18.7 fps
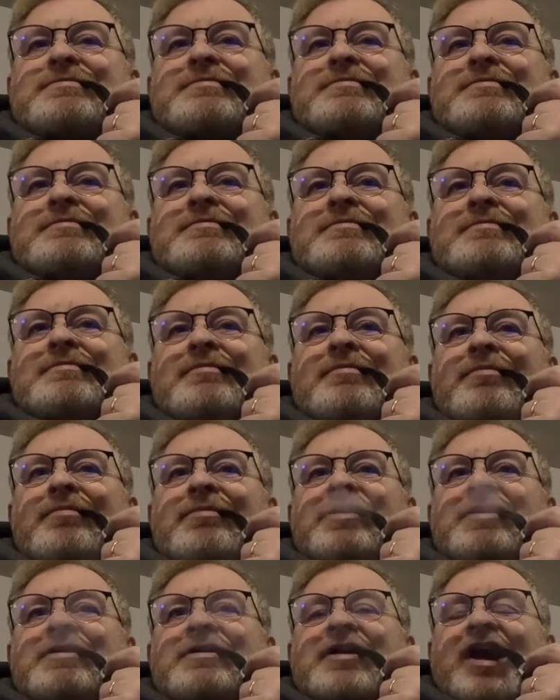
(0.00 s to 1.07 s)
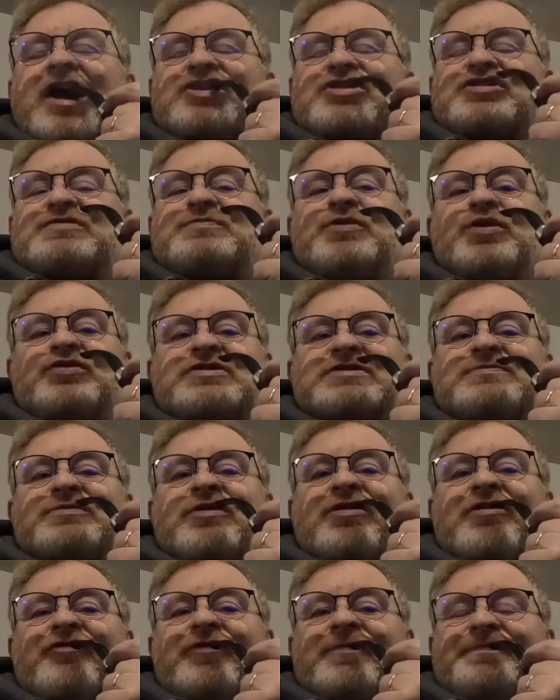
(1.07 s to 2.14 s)
I should smoke this more
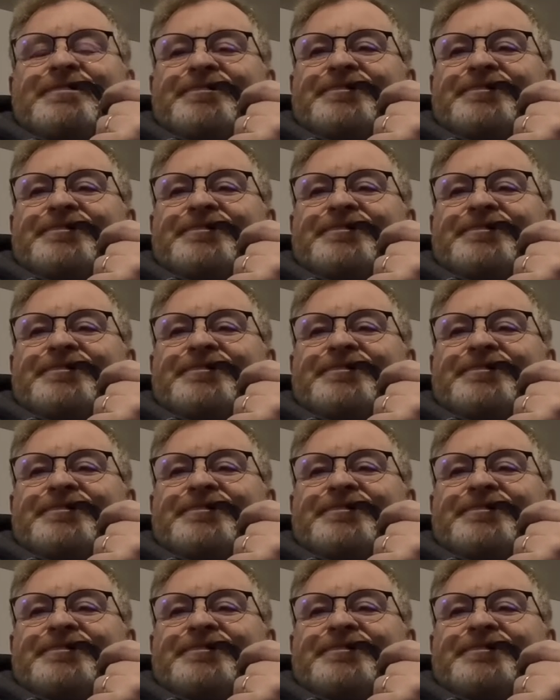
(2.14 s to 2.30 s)
often.